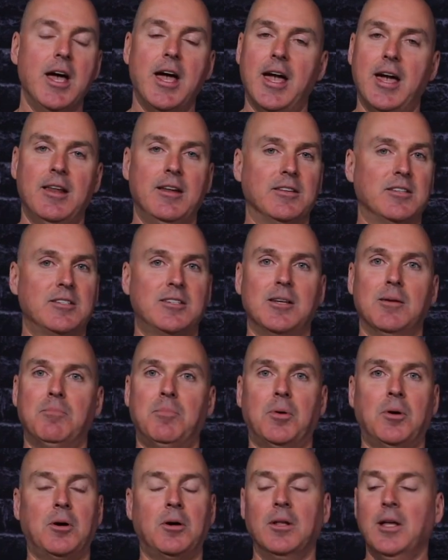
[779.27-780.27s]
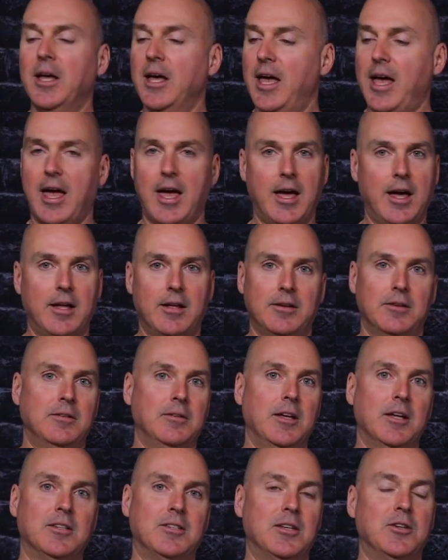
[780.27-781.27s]
And it's simple,
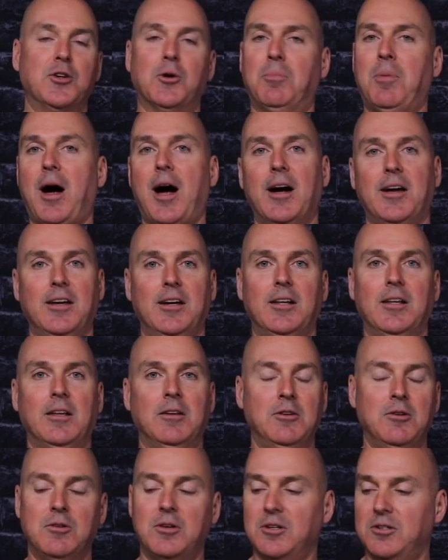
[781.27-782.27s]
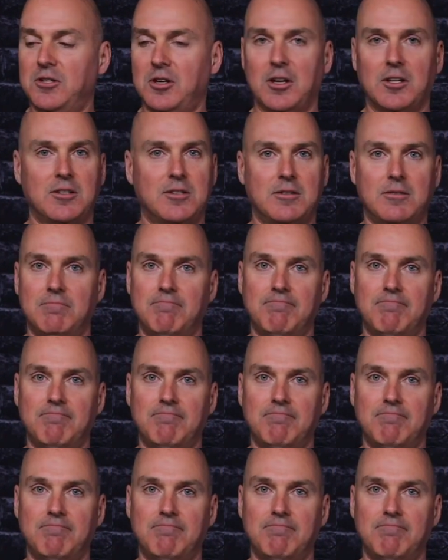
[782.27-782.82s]
and it's in your pocket, and you could just